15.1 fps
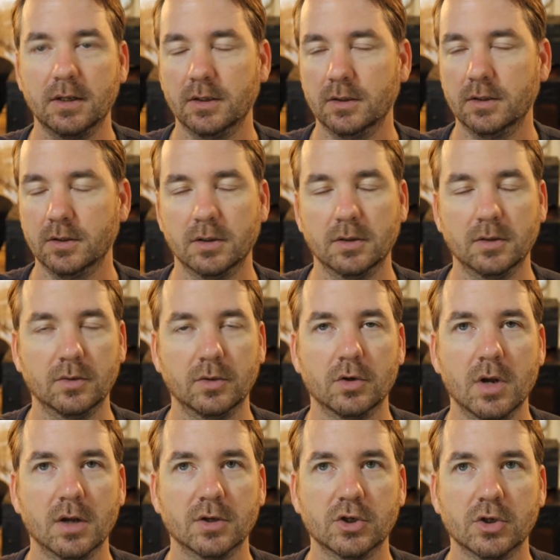you're
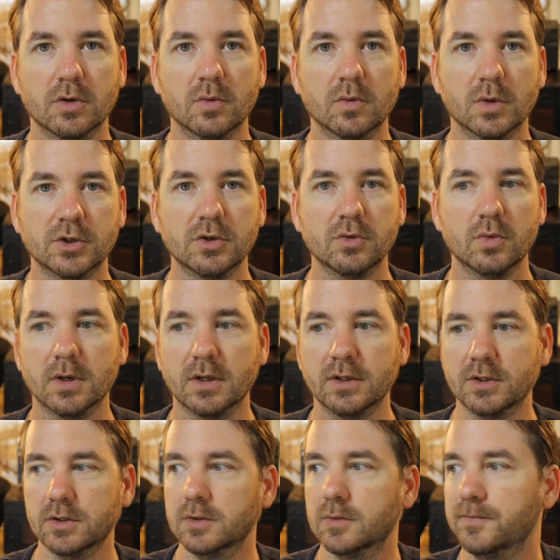not sure what you want to
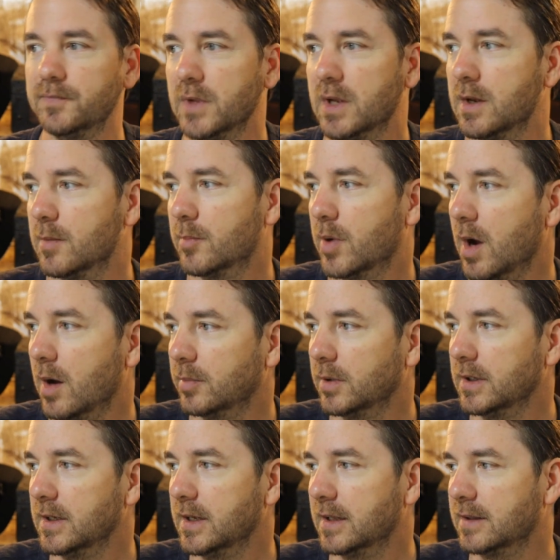do,
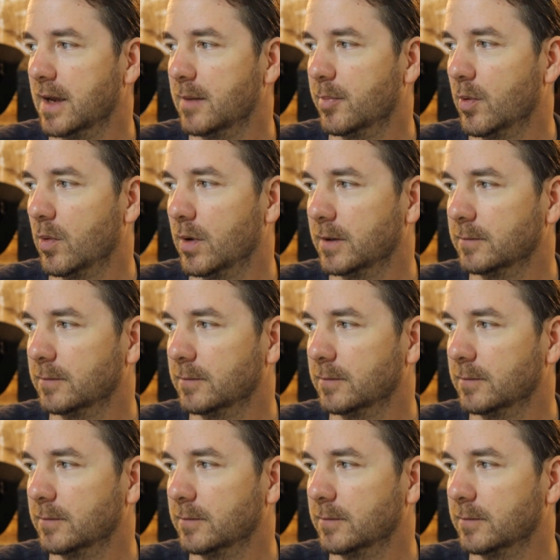probably at that point,